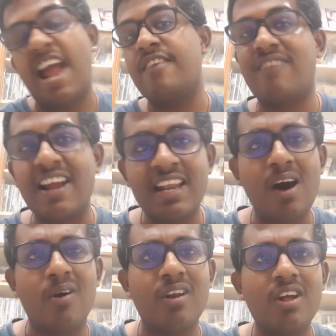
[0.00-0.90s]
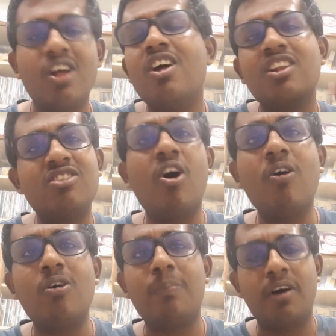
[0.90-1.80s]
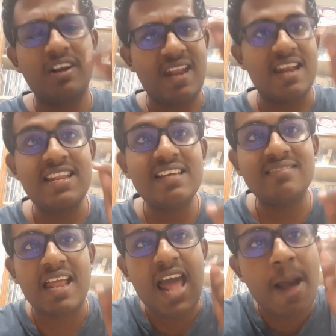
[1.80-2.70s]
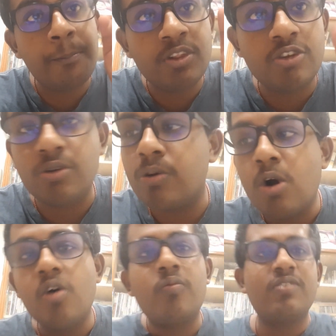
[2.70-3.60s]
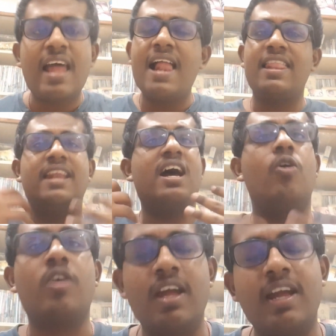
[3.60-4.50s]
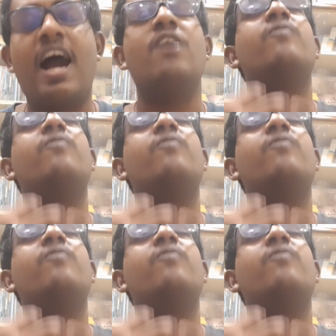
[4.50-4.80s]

and find out. Talk about the things that happened to you. Tell that, okay, I